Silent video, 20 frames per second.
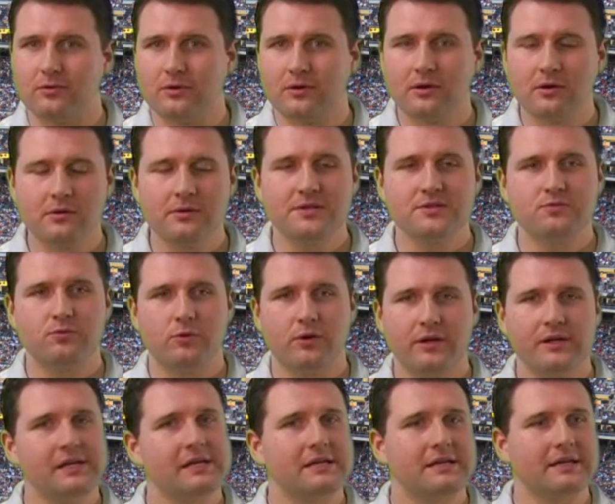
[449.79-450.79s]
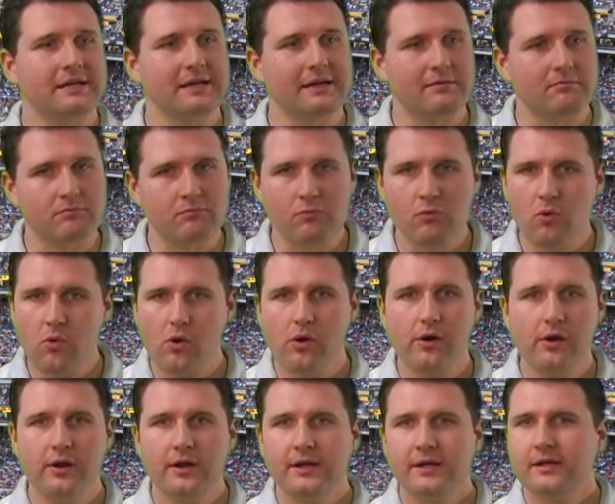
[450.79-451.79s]
We're always working to get
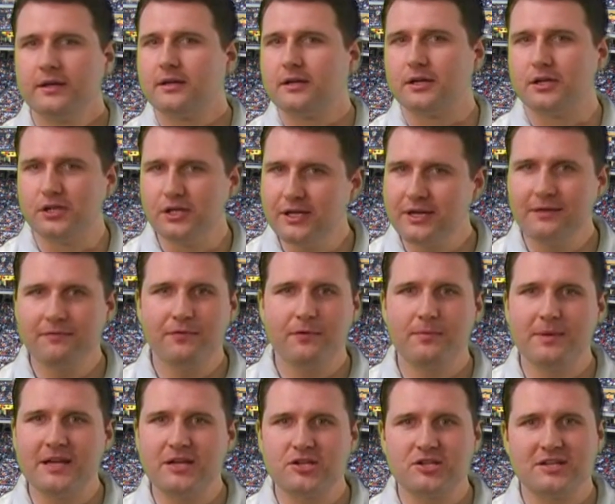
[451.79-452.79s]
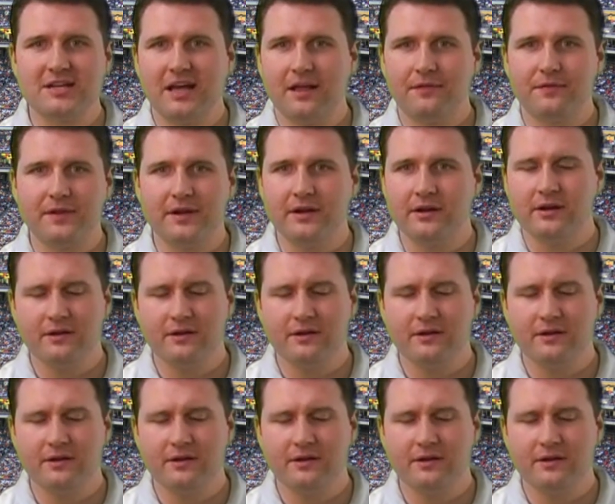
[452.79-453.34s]
more good information out there.